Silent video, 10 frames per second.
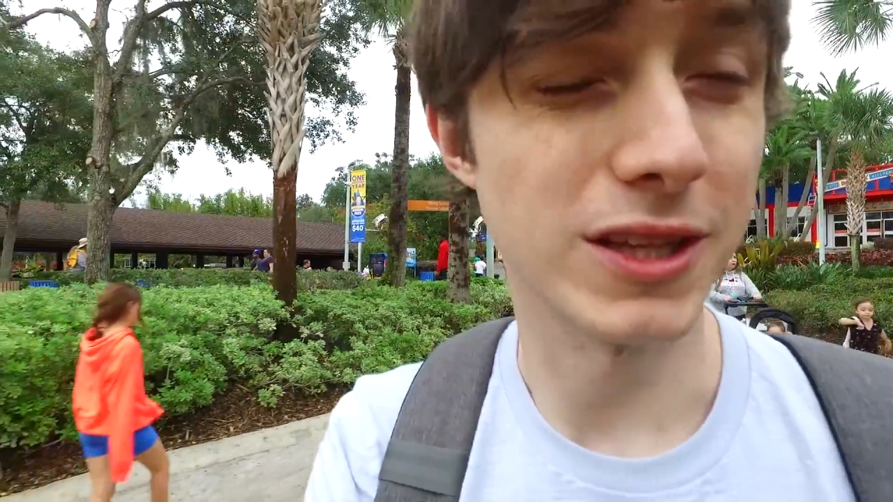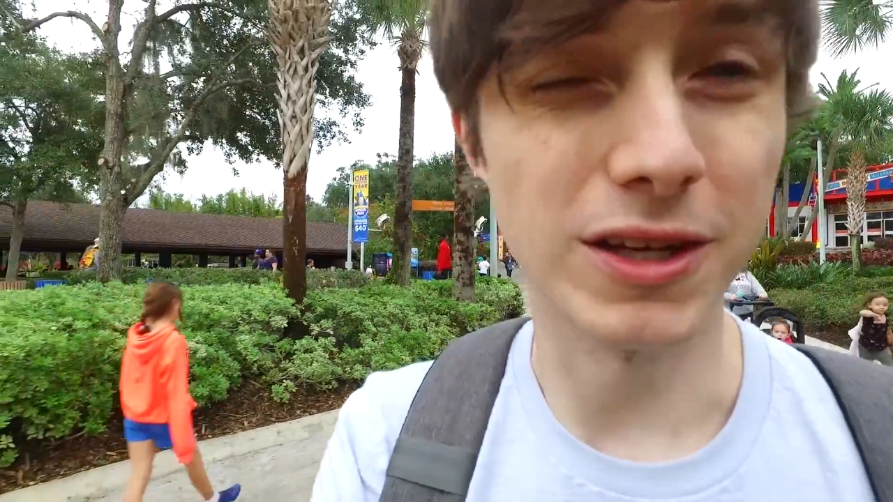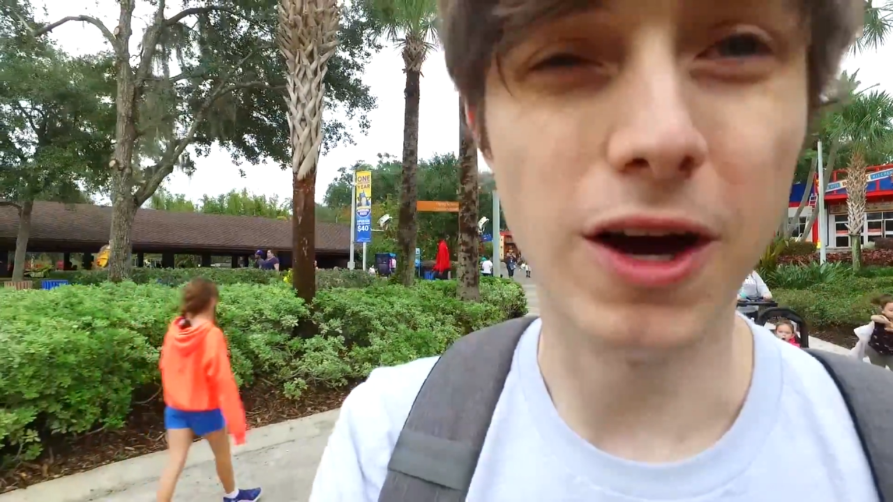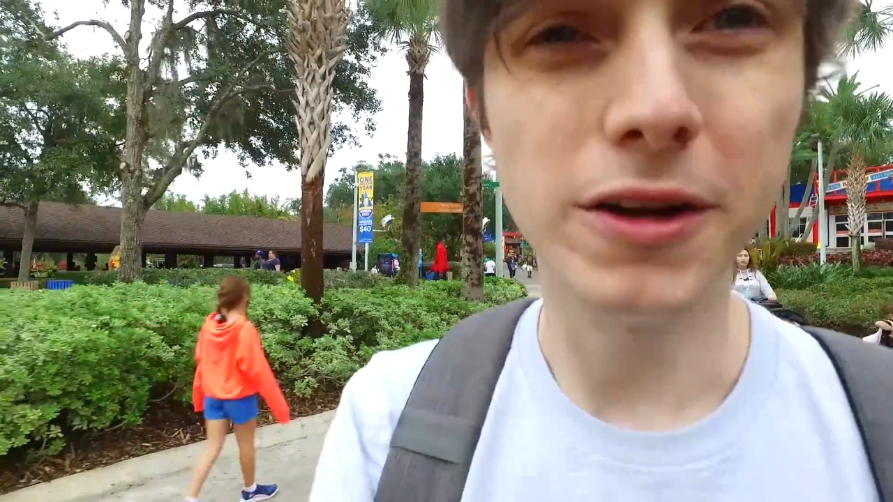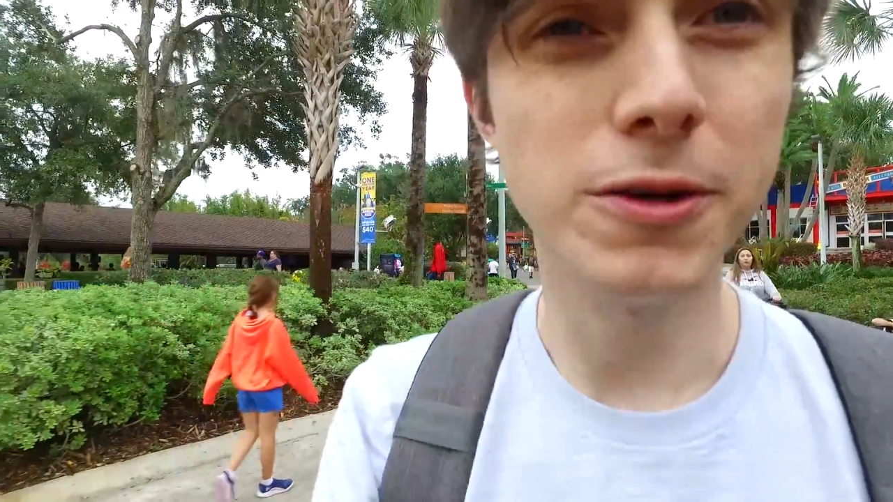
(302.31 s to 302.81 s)
the
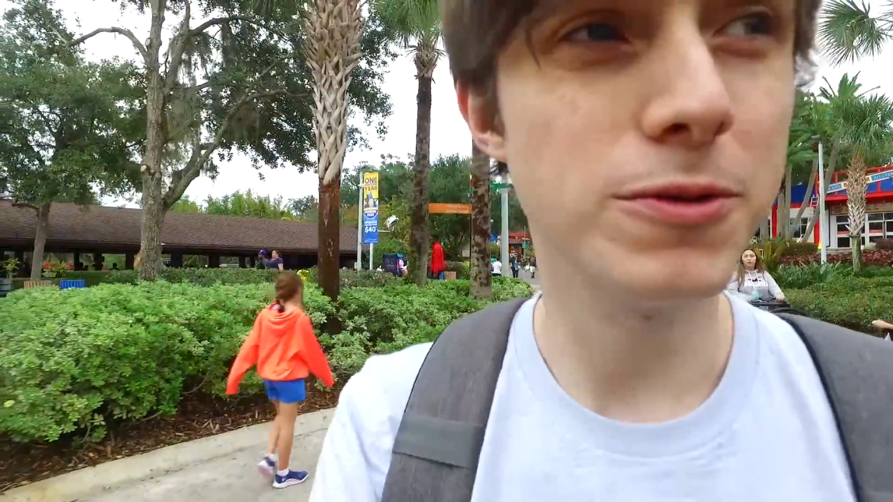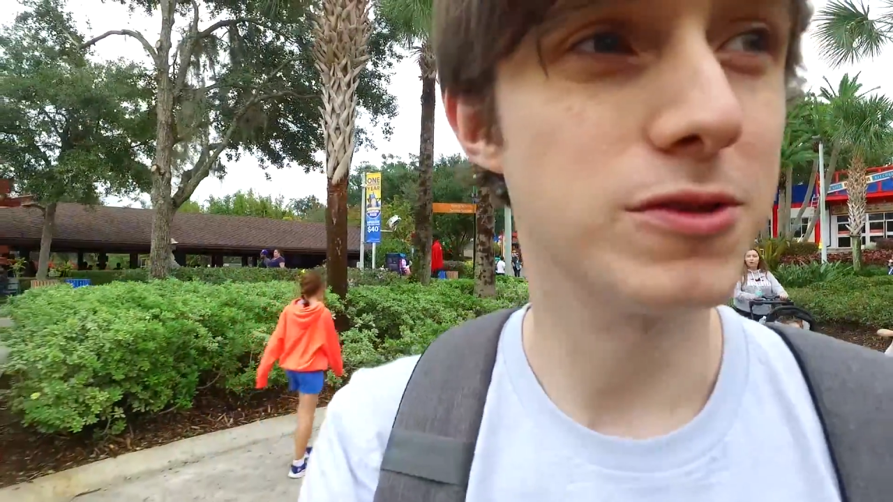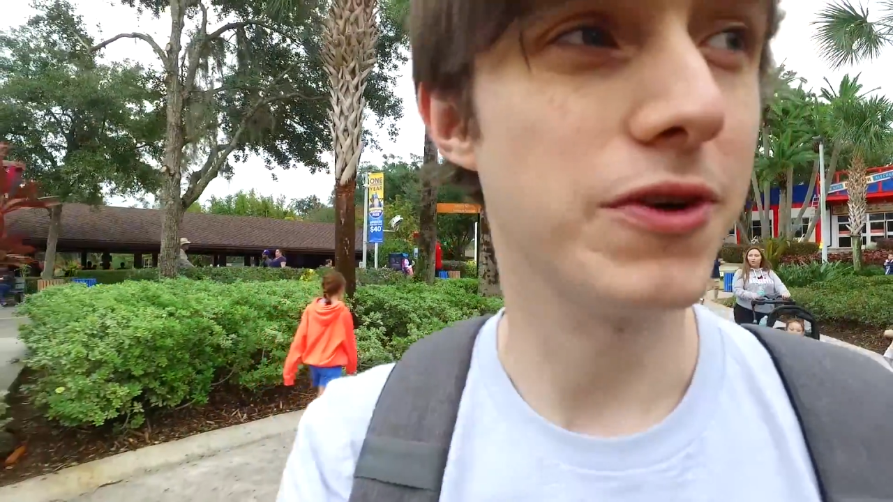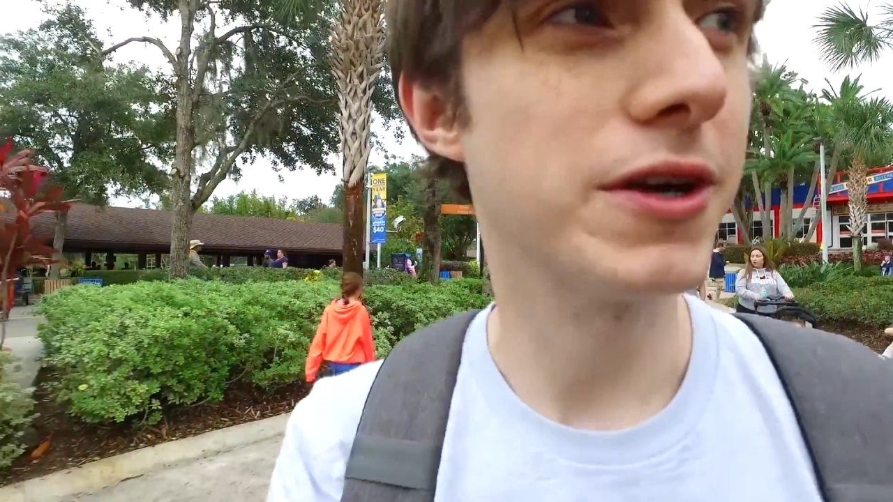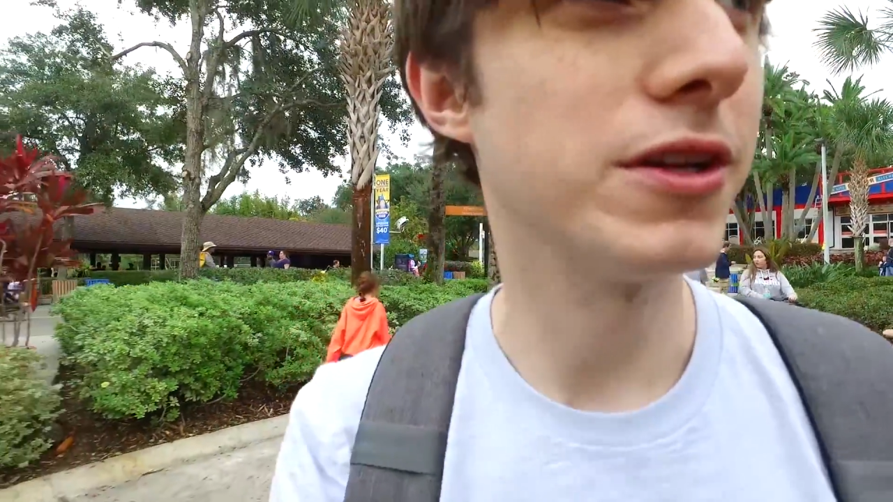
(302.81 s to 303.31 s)
audio was
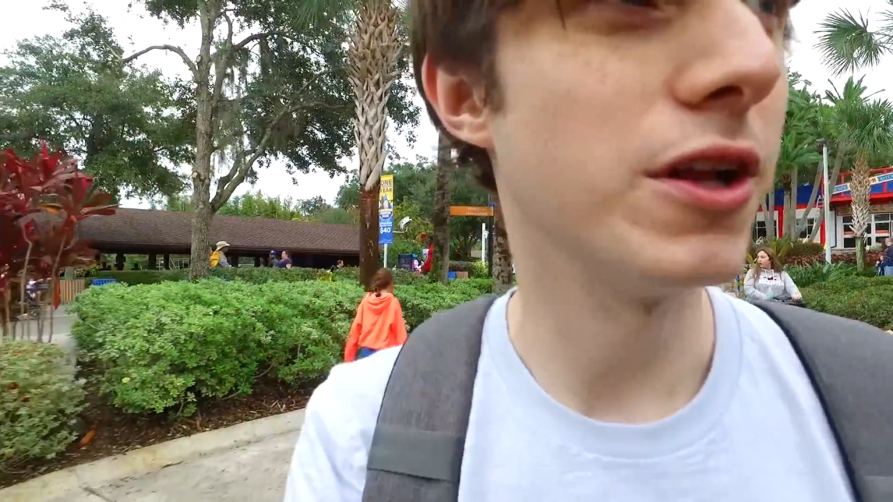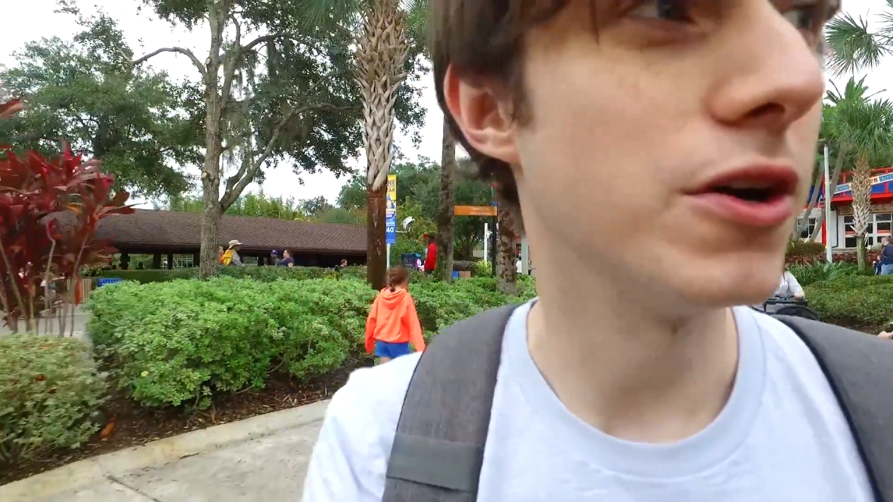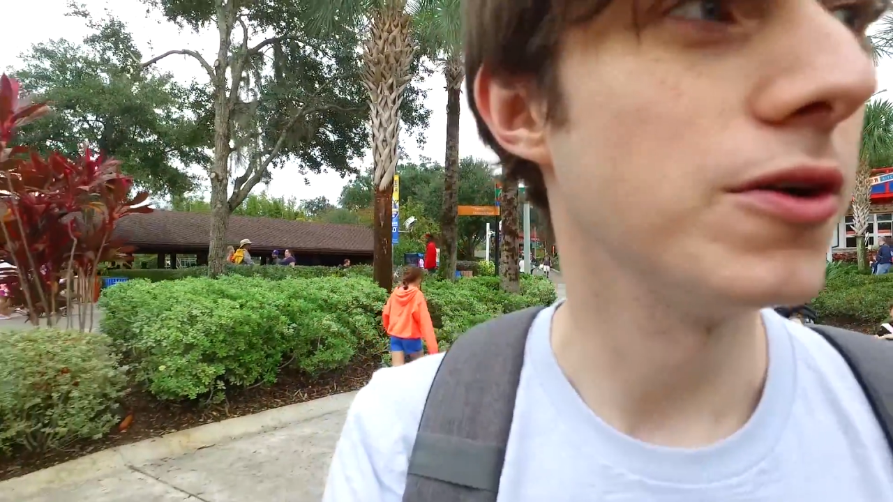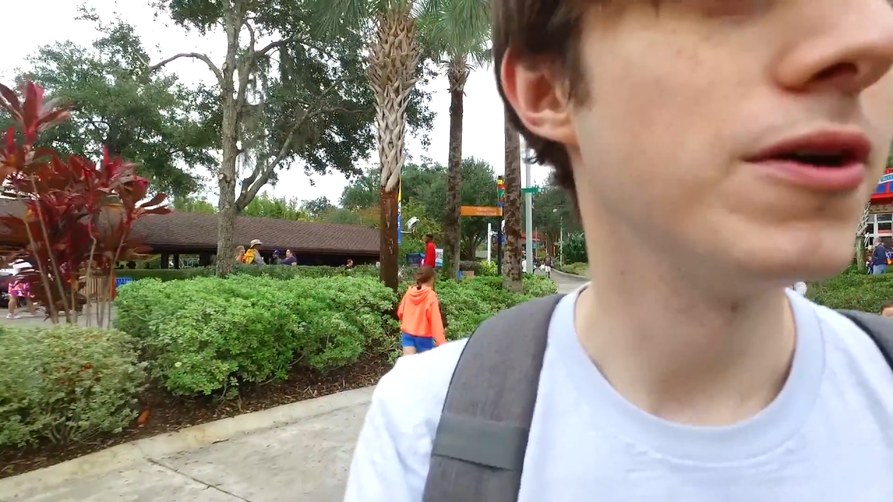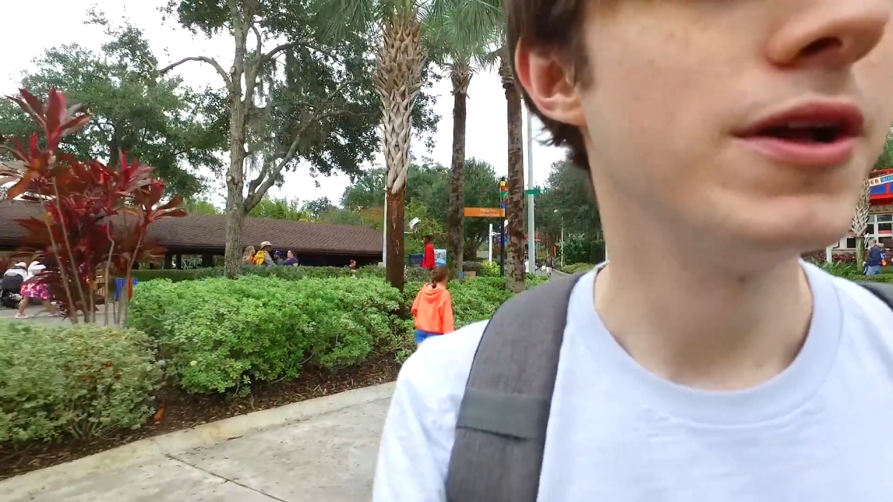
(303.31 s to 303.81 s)
very
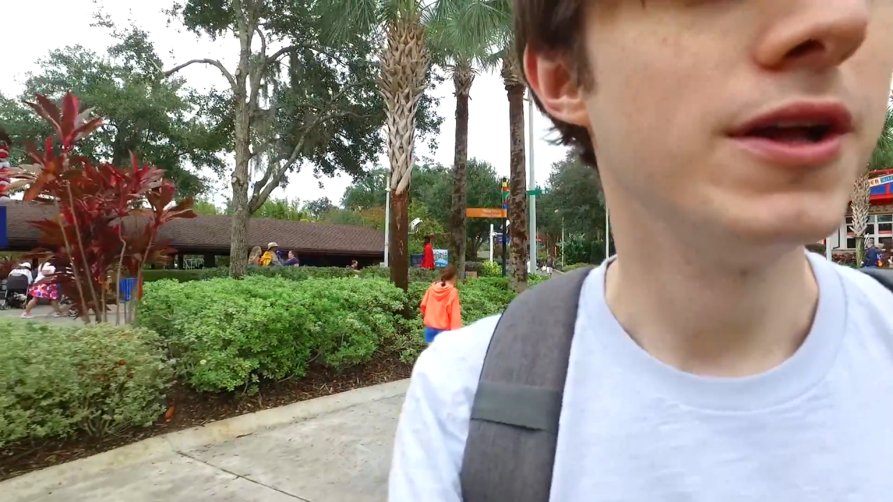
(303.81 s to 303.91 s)
low.